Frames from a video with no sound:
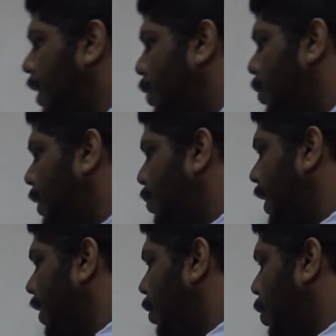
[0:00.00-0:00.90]
So this will
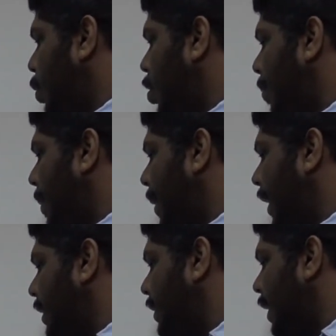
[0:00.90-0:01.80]
give you 2 comma
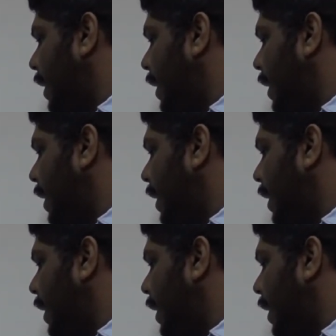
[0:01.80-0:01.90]
minus 3.